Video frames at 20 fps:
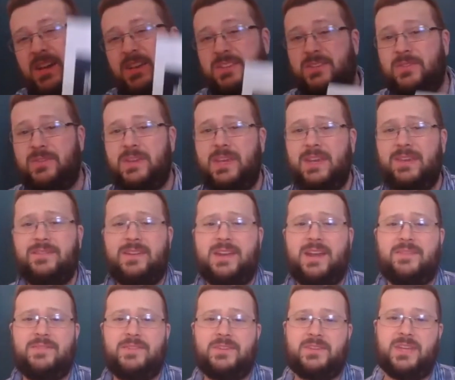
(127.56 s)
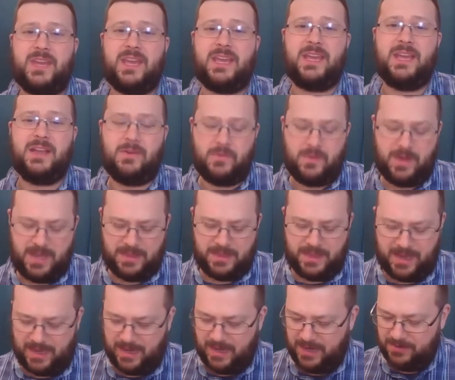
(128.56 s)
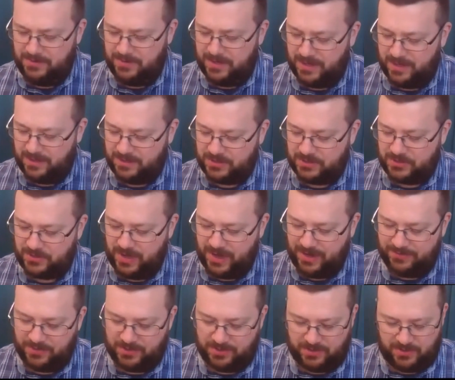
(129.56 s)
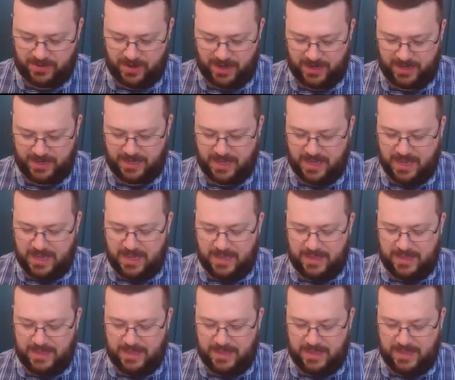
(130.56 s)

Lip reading: So even after taking away that $100 travel credit,